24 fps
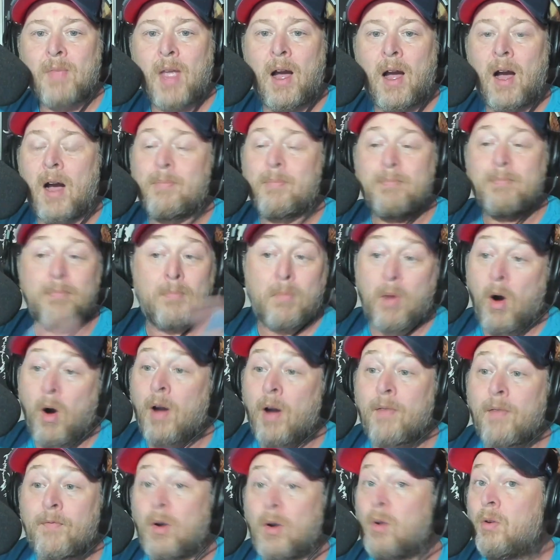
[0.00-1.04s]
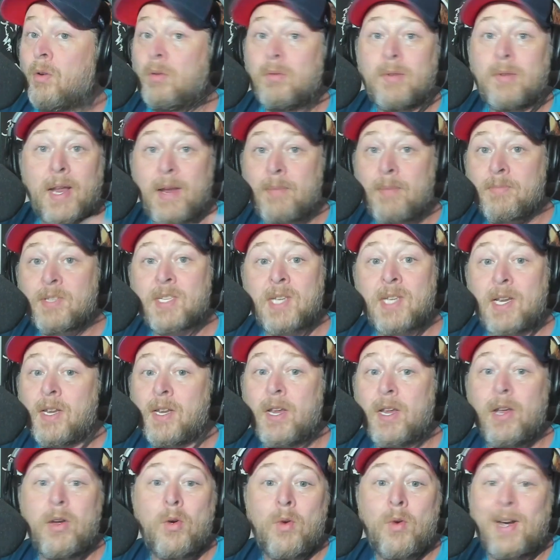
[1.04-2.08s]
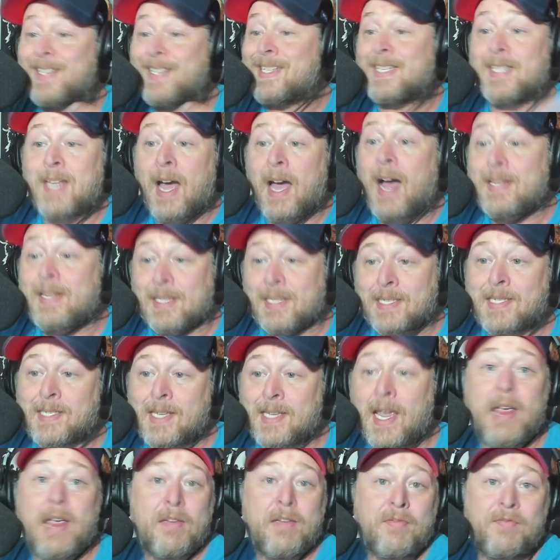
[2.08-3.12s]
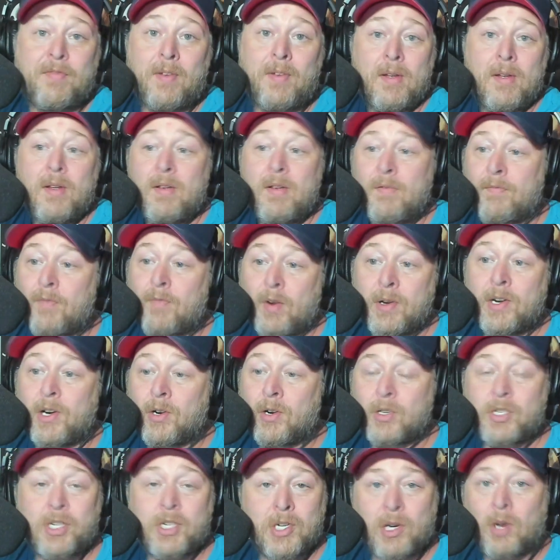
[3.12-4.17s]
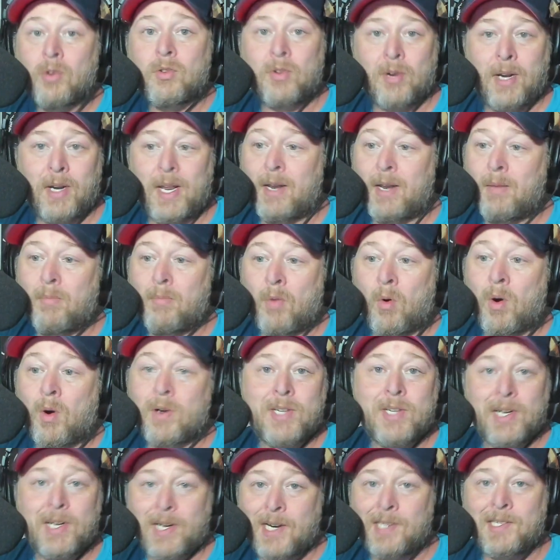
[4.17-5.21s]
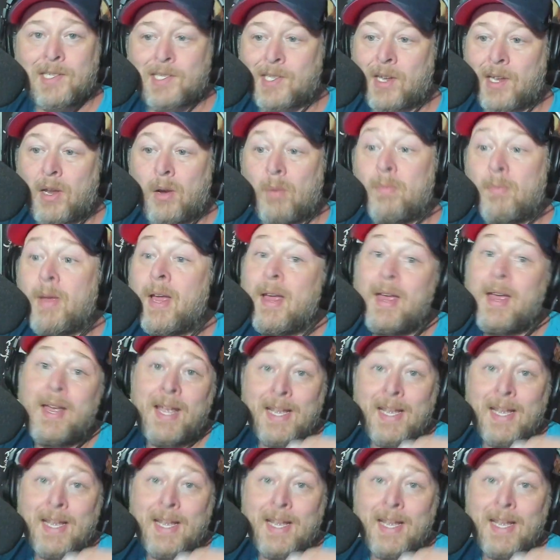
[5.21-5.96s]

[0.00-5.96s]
Uh, Marvel, MCU, it's not safe for your children anymore to consume.